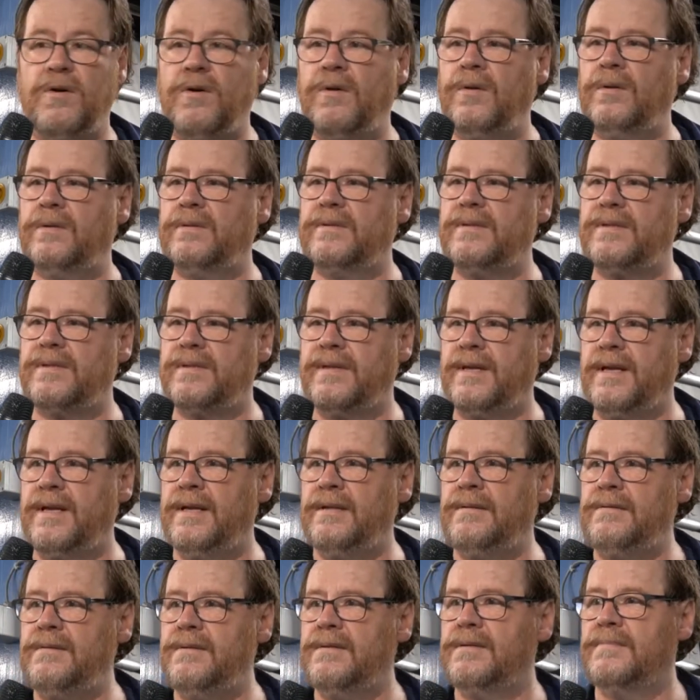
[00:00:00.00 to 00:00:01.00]
old
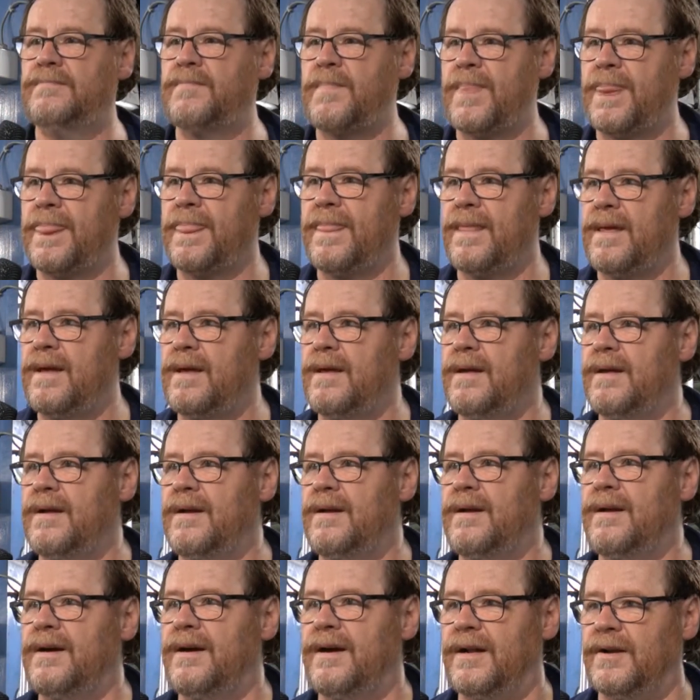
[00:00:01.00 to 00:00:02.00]
steel,
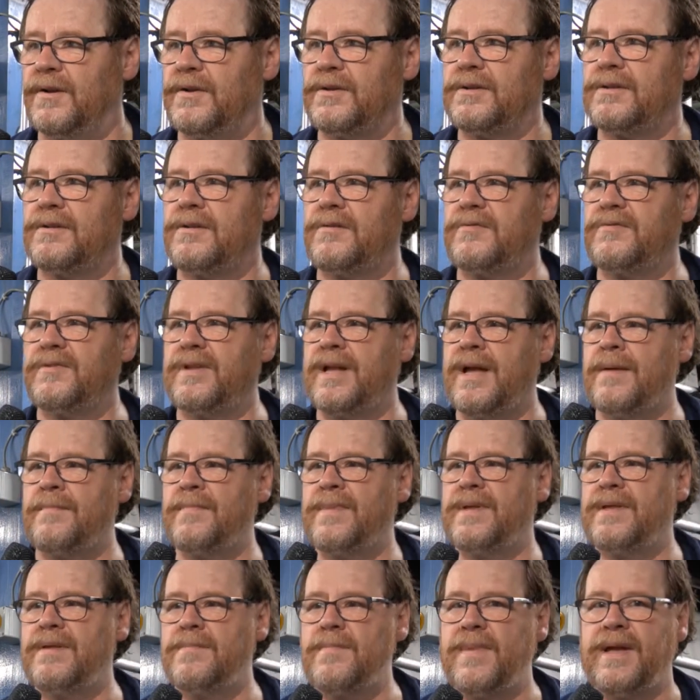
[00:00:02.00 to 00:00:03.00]
a lot of
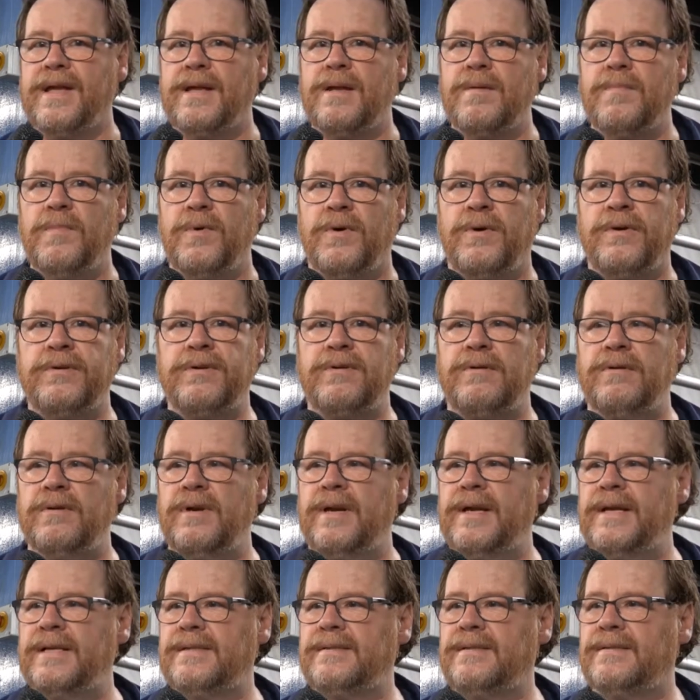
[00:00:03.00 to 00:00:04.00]
them, and make more or
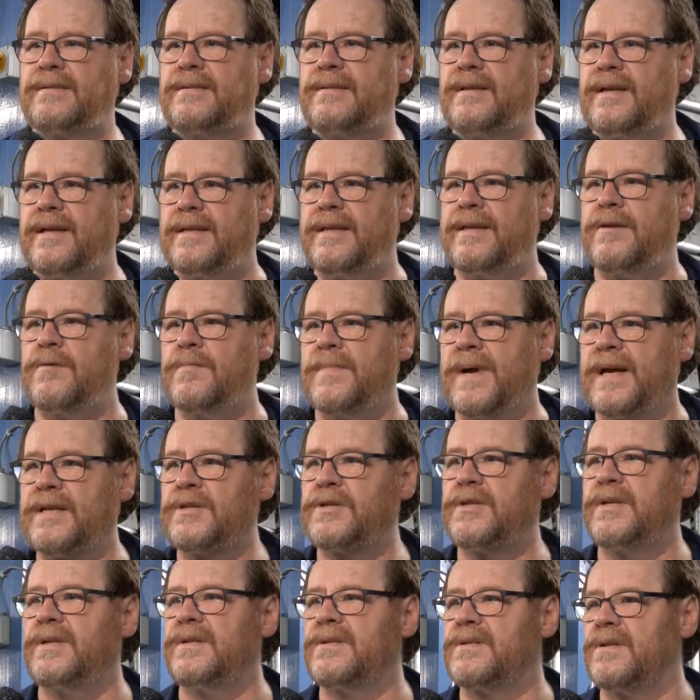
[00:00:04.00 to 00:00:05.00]
less a new
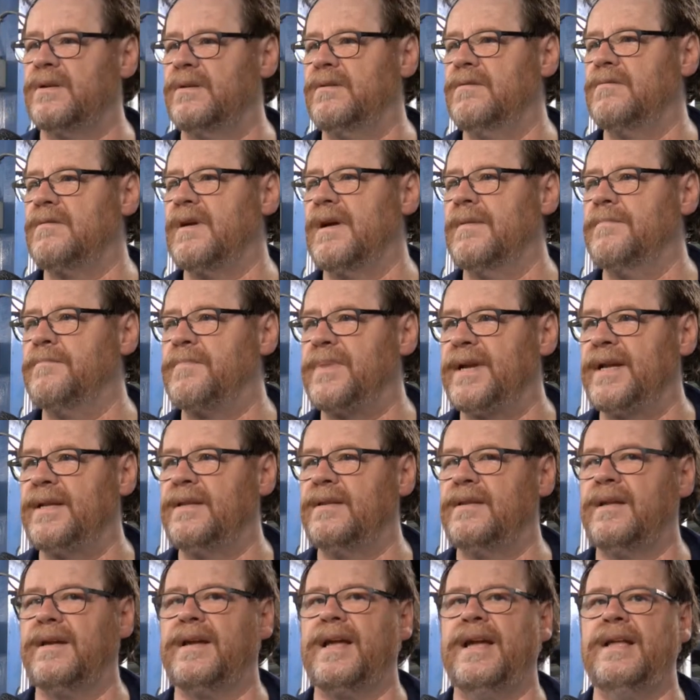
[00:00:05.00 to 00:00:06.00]
machine, so you can
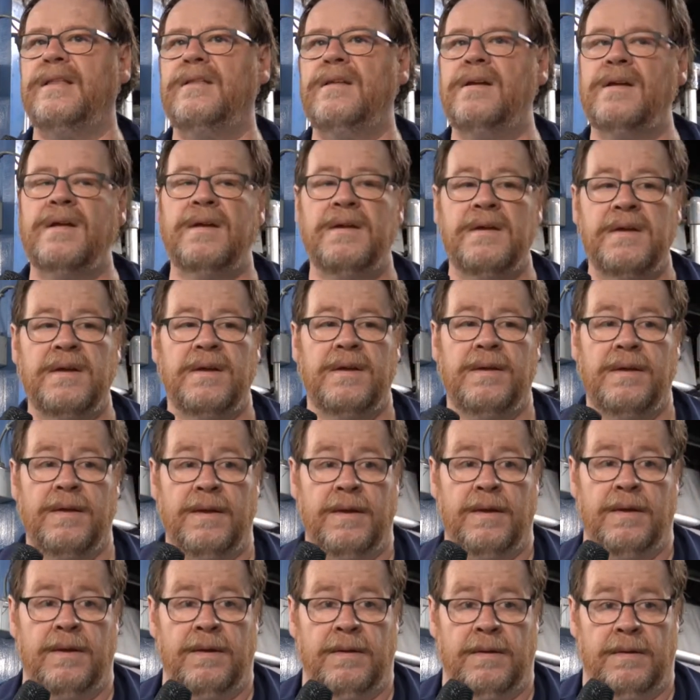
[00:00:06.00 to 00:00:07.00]
print again
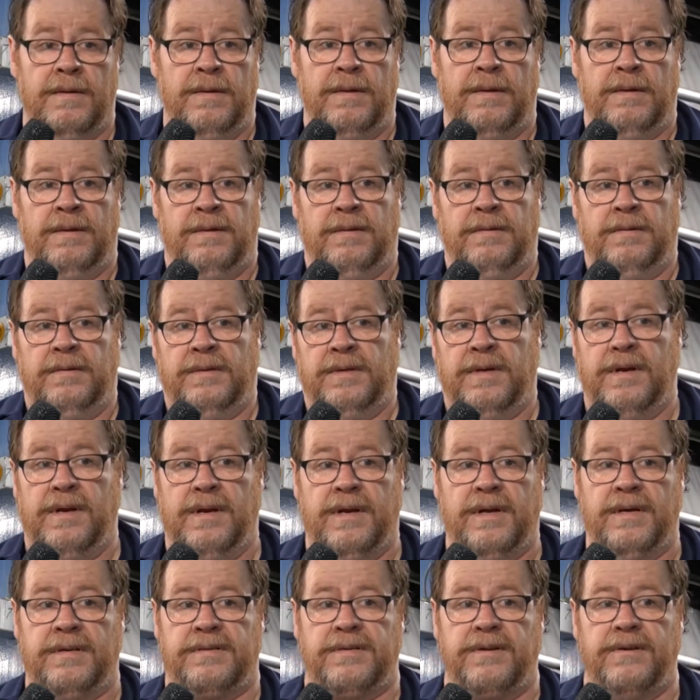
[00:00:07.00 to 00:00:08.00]

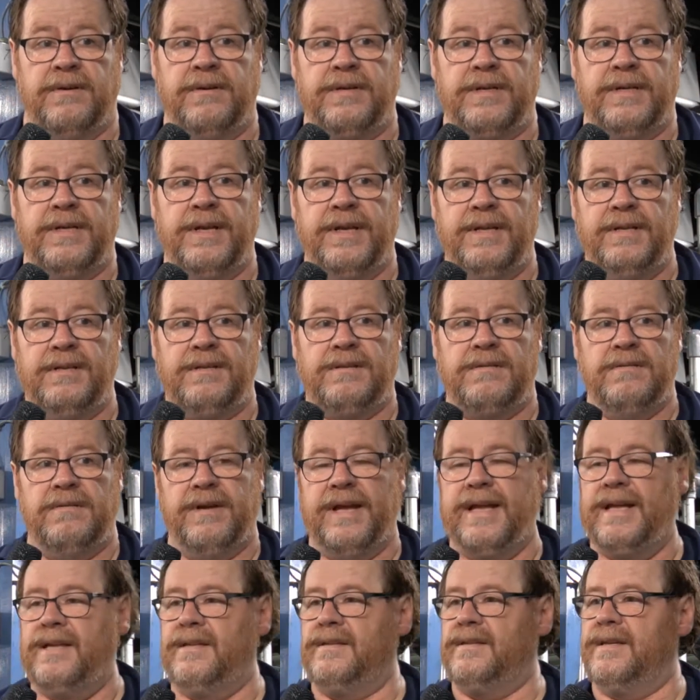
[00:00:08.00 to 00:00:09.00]
13 to
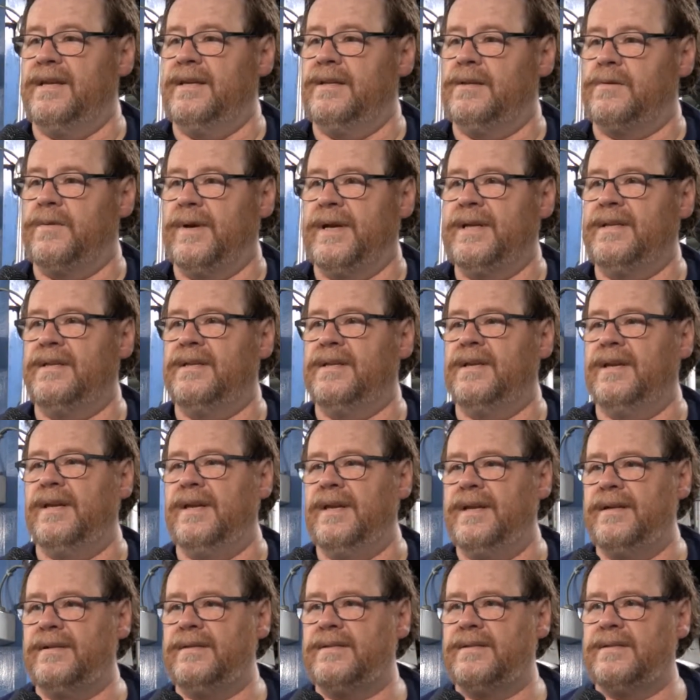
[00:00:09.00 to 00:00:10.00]
18, 20
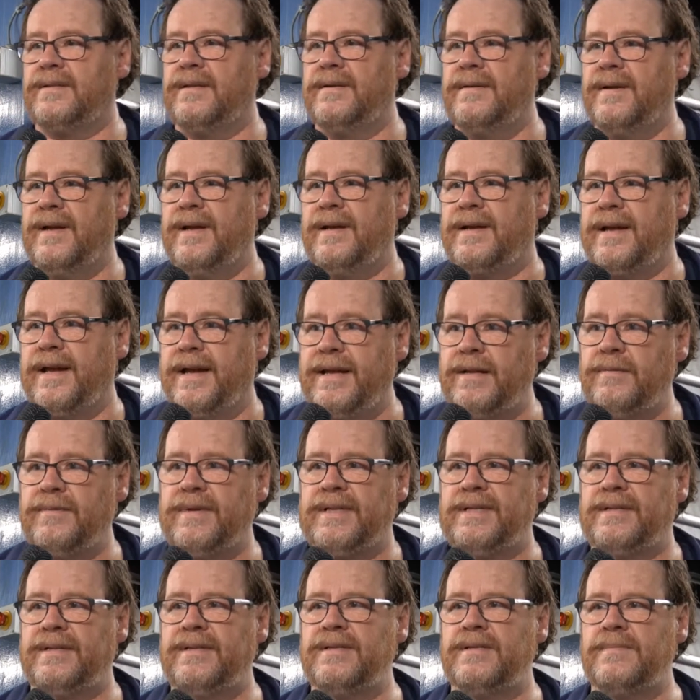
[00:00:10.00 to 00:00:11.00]
years again
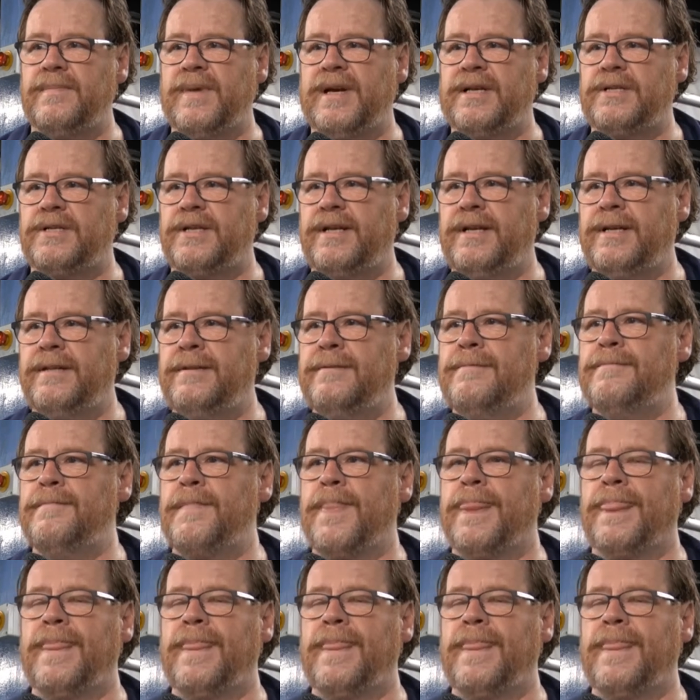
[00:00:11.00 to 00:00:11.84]
with this machine.